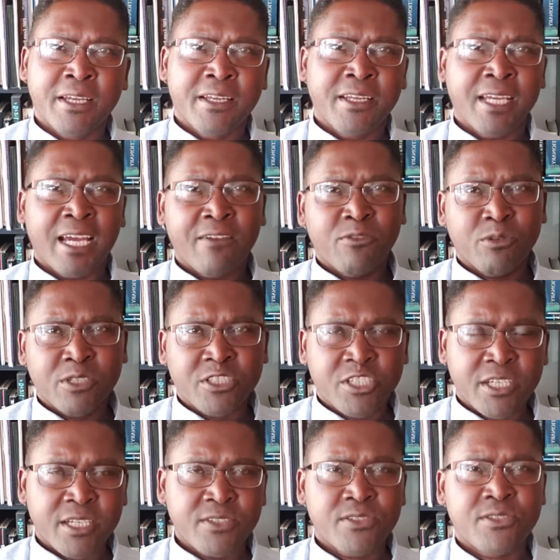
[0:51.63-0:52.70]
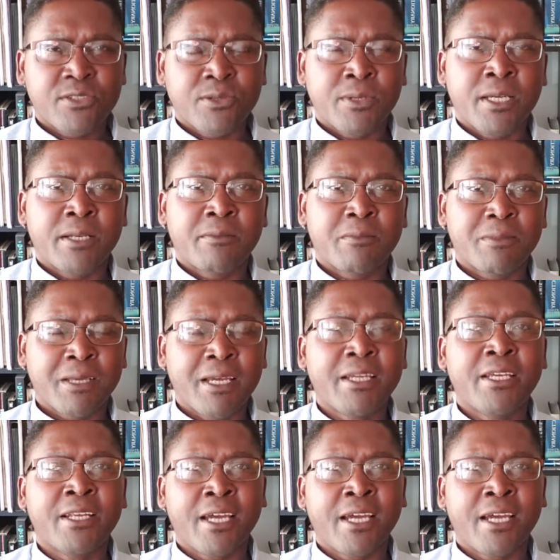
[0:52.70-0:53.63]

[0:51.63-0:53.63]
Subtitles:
you have to adjust to it. I